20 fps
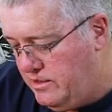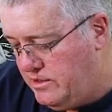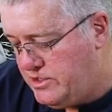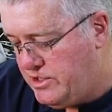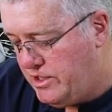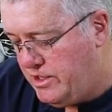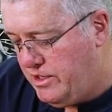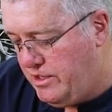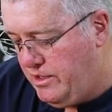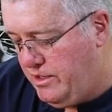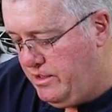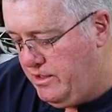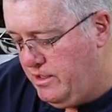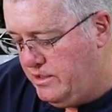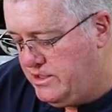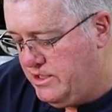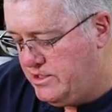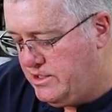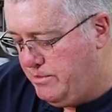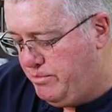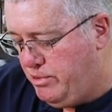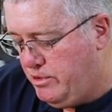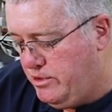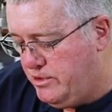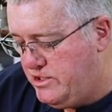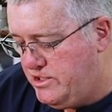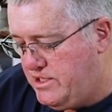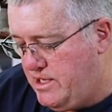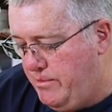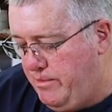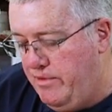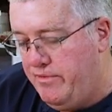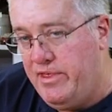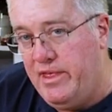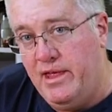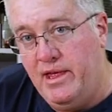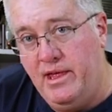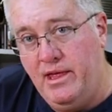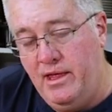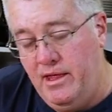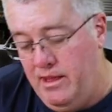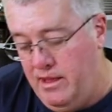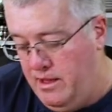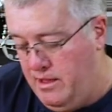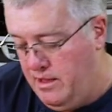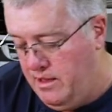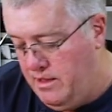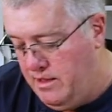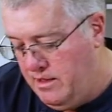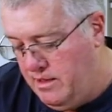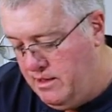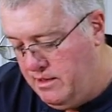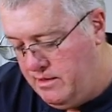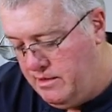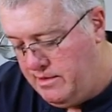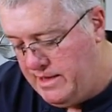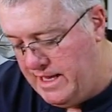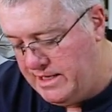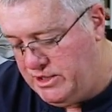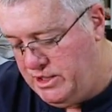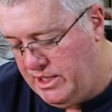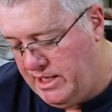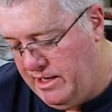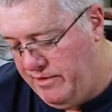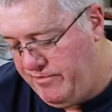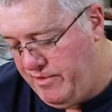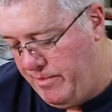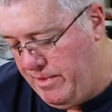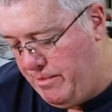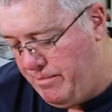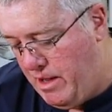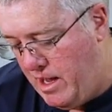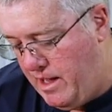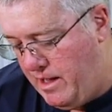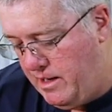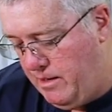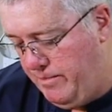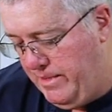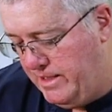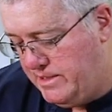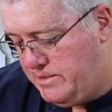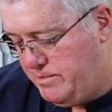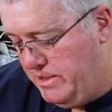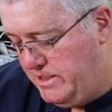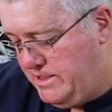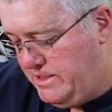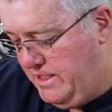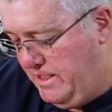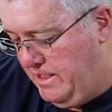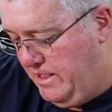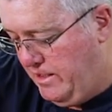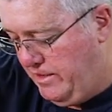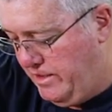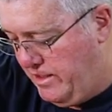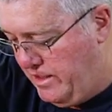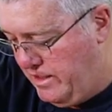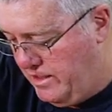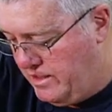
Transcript: turn just to pull some of that chicken from the bottom that's been sitting on the